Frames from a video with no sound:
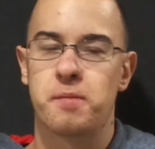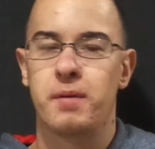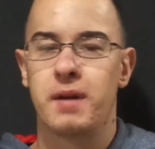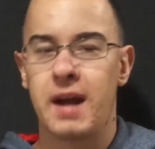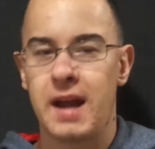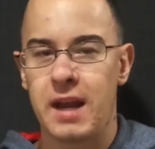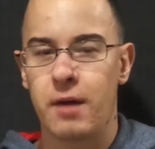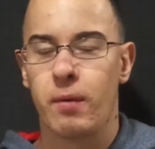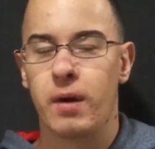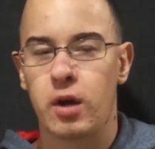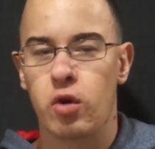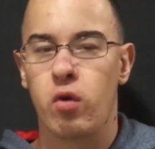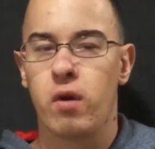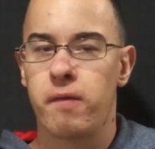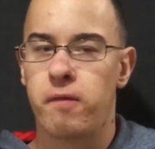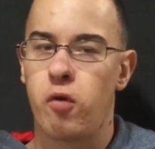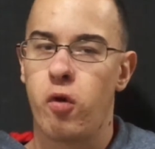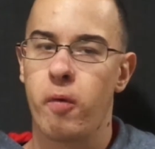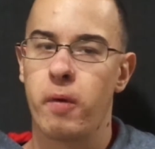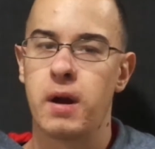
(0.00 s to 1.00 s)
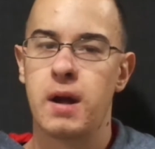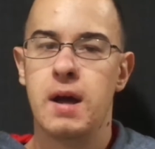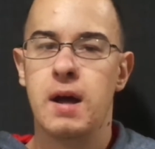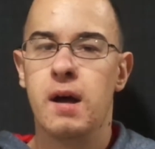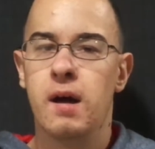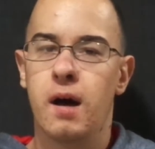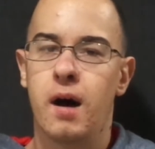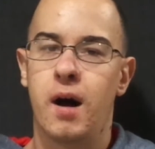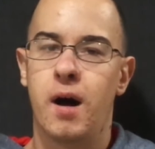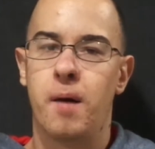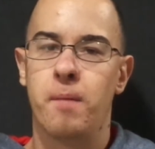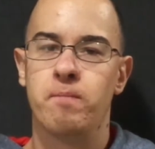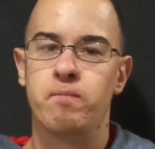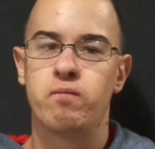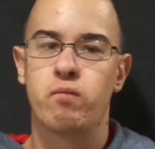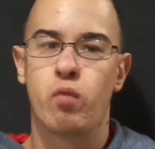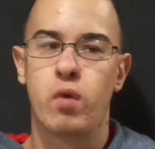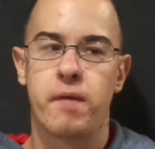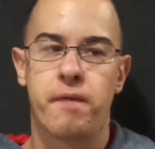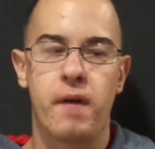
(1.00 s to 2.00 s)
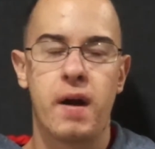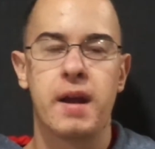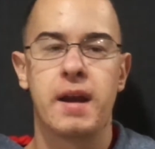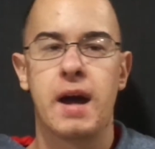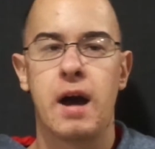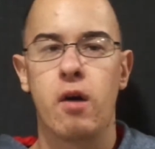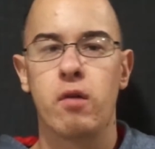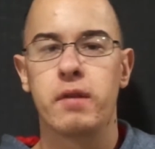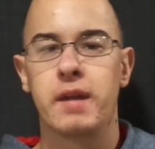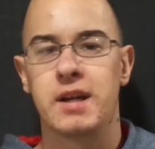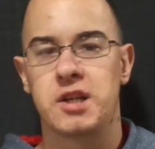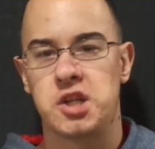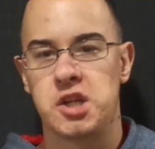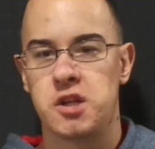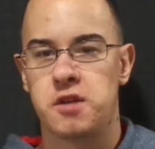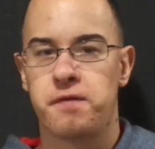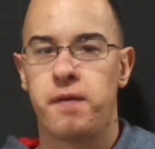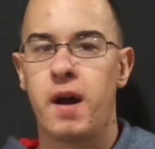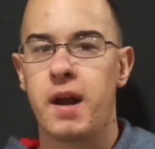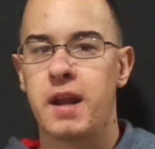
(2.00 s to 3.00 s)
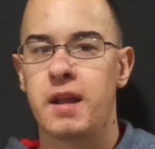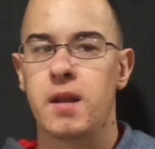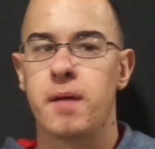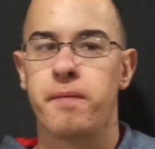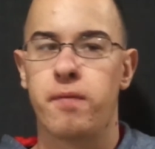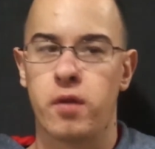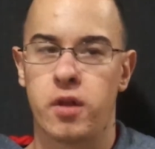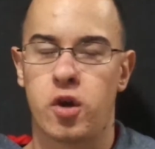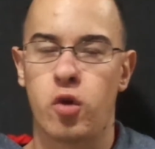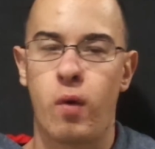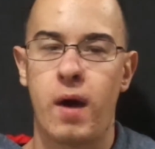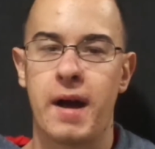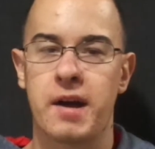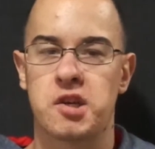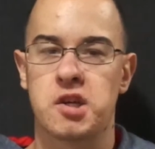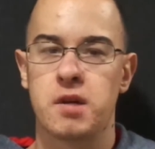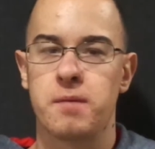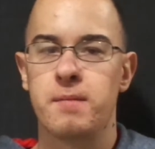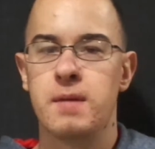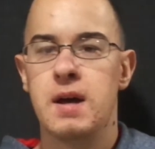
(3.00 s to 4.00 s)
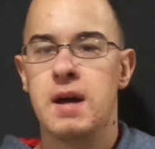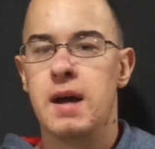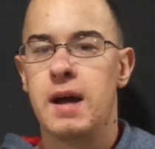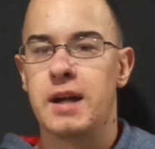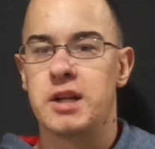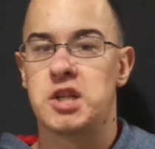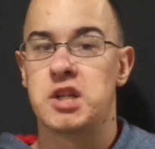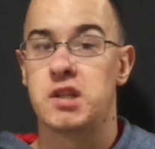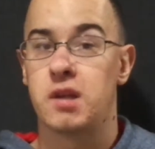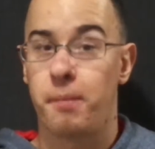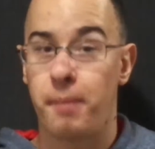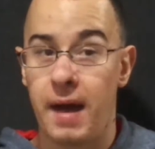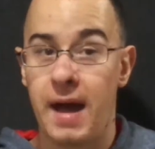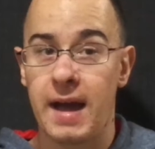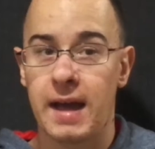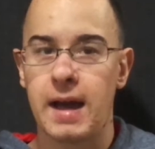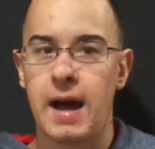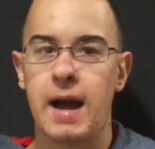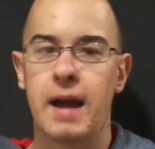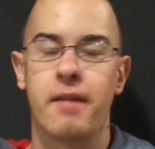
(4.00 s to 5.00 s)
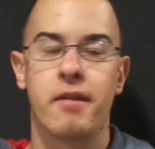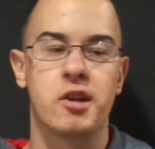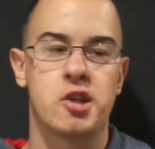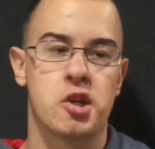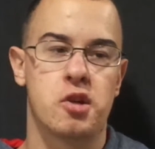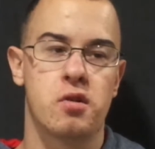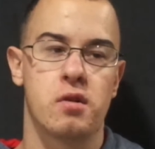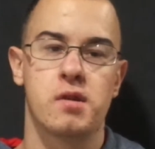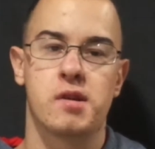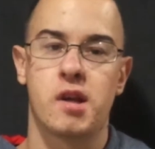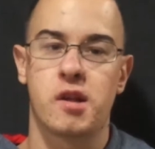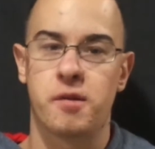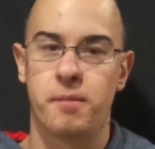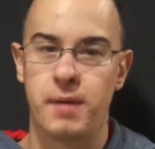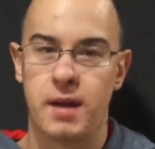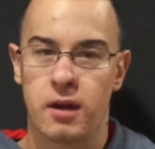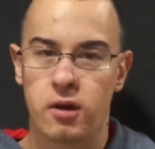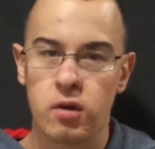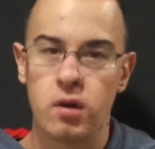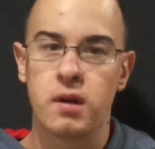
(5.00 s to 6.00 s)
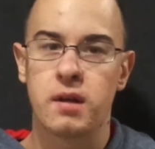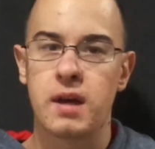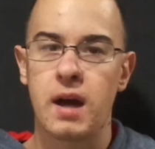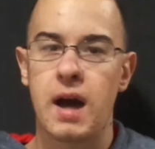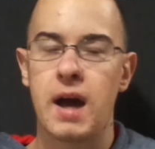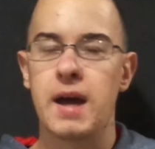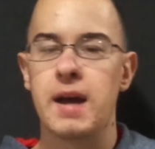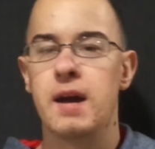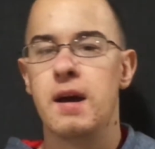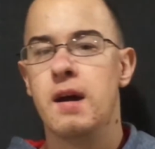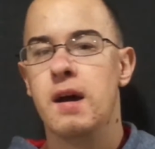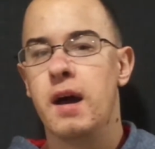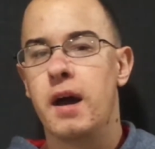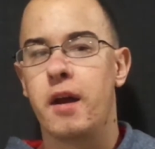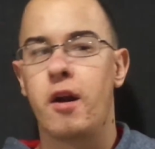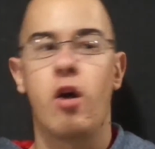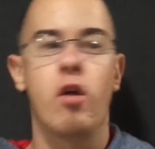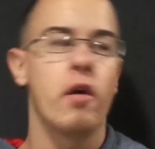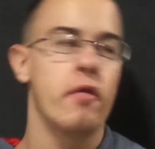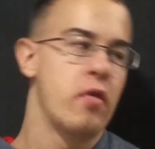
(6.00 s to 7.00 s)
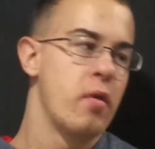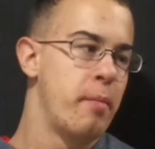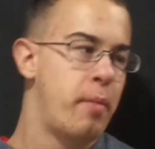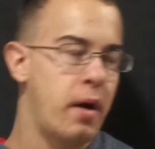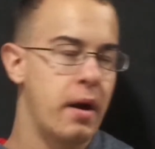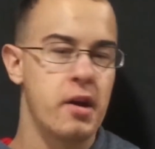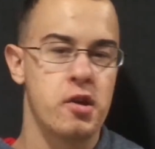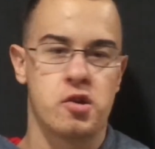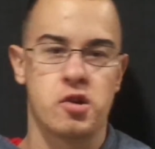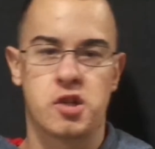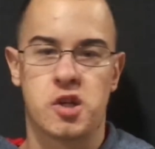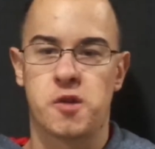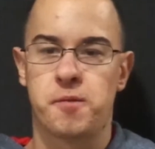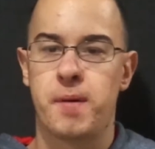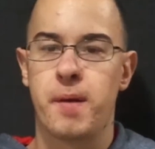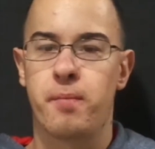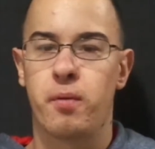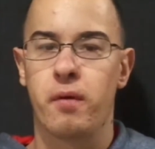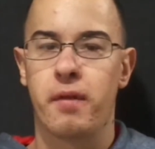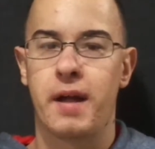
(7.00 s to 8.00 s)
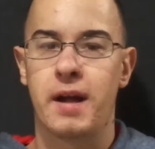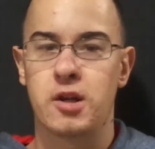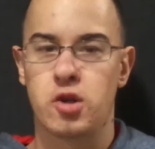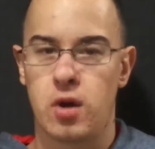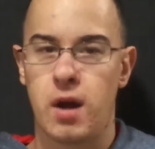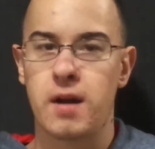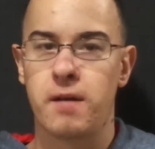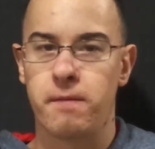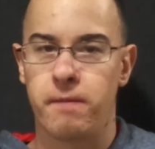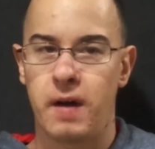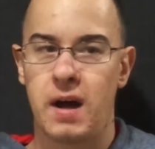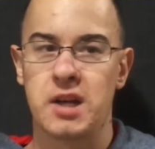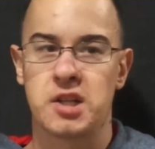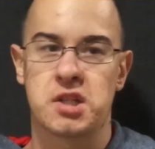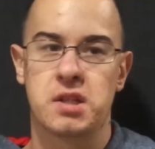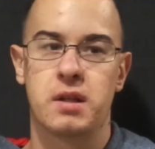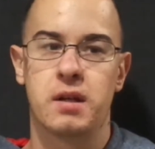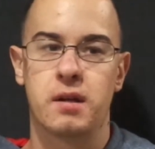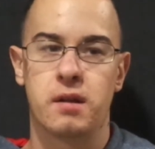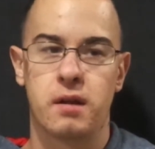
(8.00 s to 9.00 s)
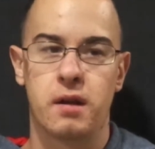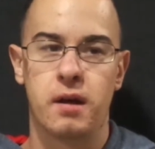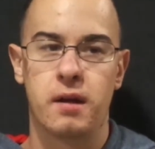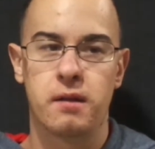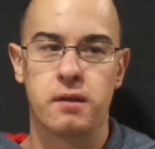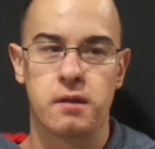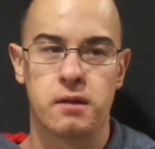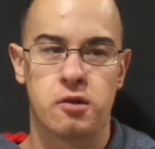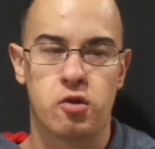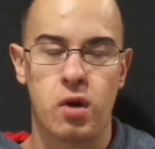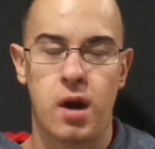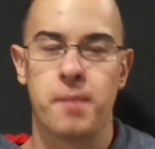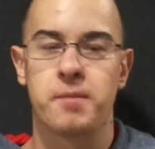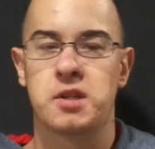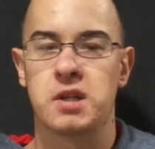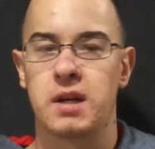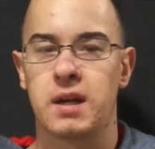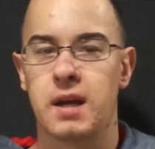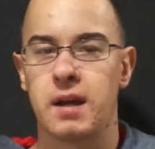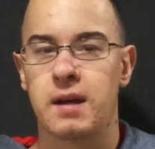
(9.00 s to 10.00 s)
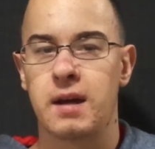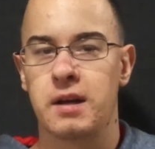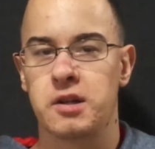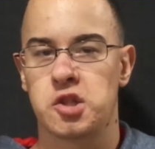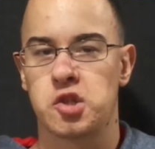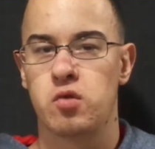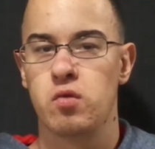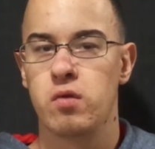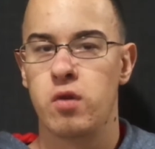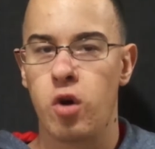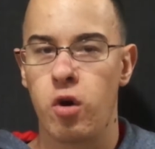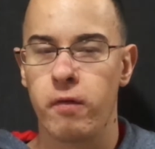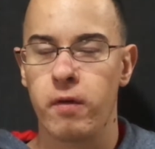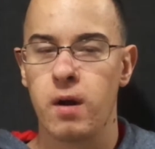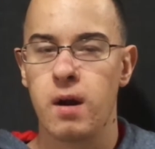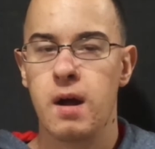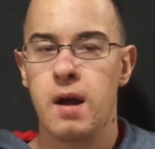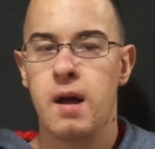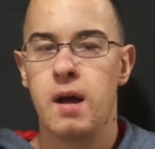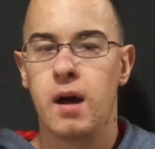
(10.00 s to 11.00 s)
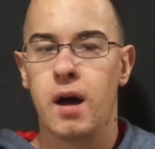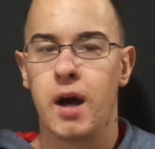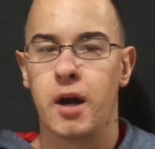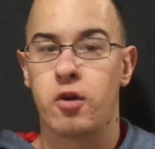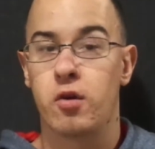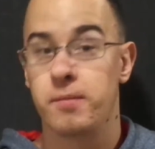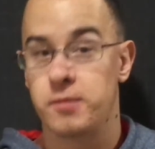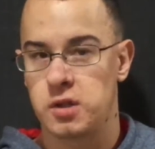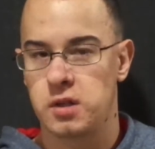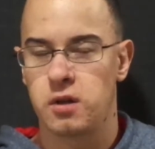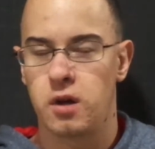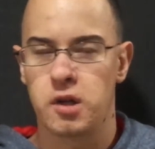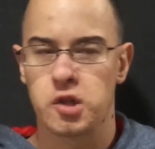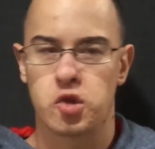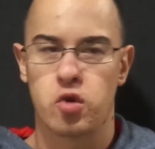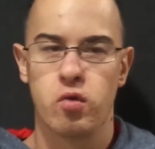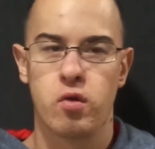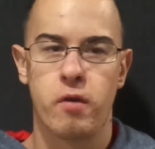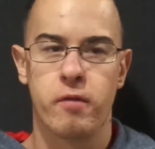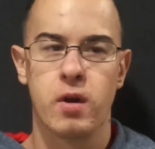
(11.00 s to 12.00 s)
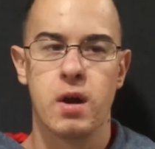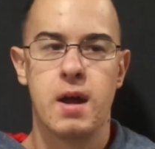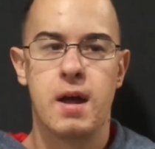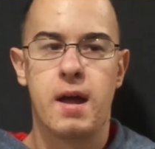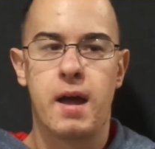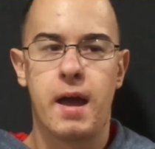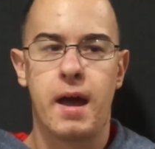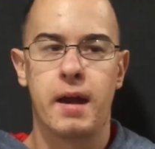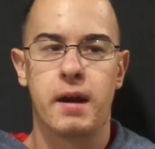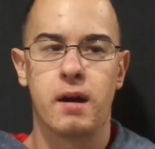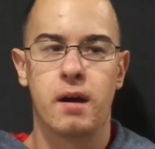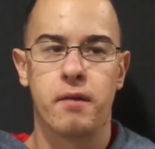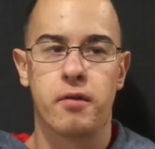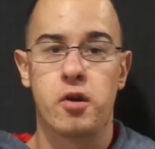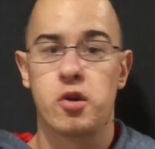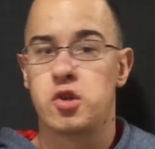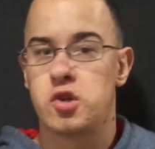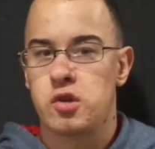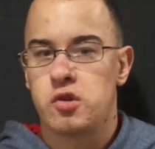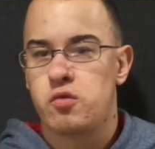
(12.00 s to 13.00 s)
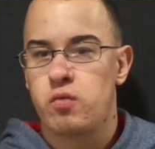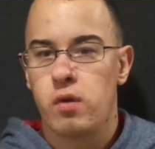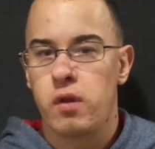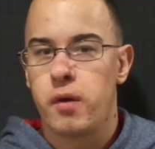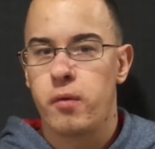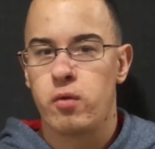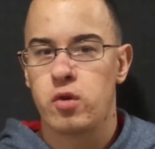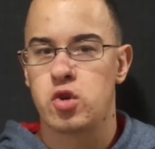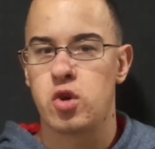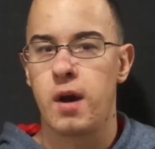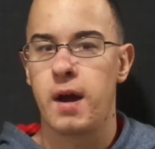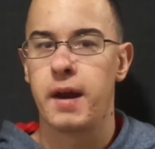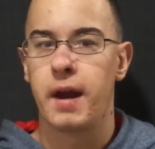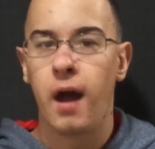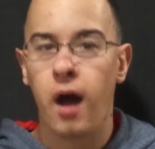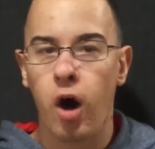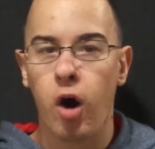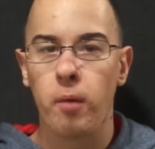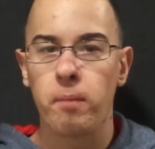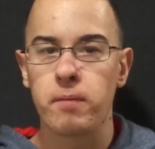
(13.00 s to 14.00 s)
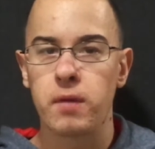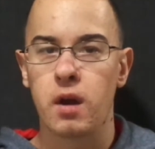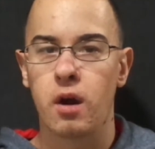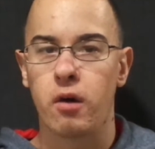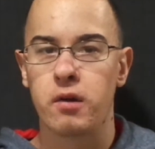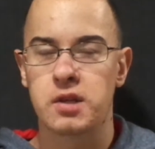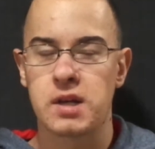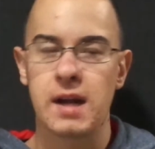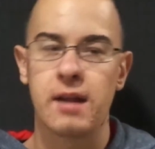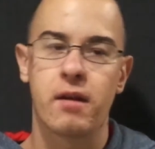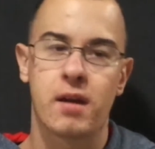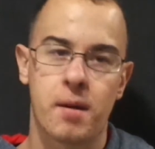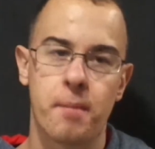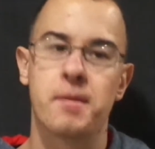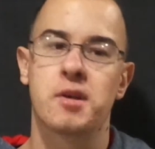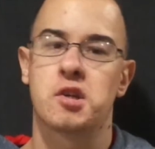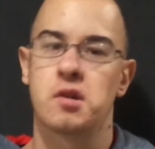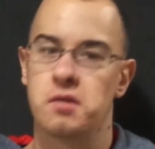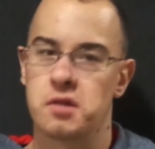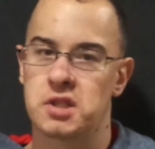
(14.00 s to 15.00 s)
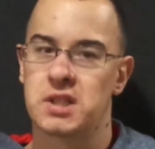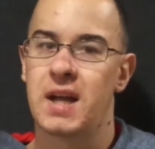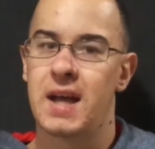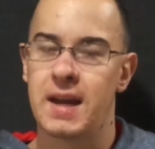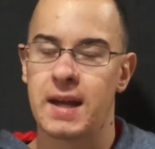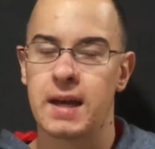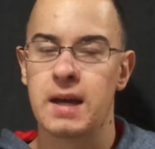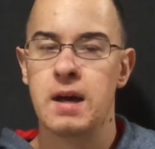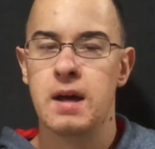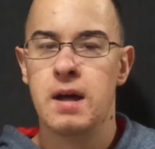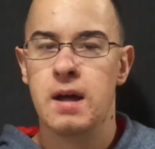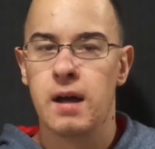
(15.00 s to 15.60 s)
But anyway, going forward, um, we find out that she's fighting them for the coaxium, and she's a bad guy, and then she turns out to be a good guy, and all of her buddies are just people that Dryden Voss and the, the crime syndicate kind of screwed over, uh, Crimson Dawn screwed over, and uh, they're just really were trying to help. You know, it's kind of like a misunderstanding.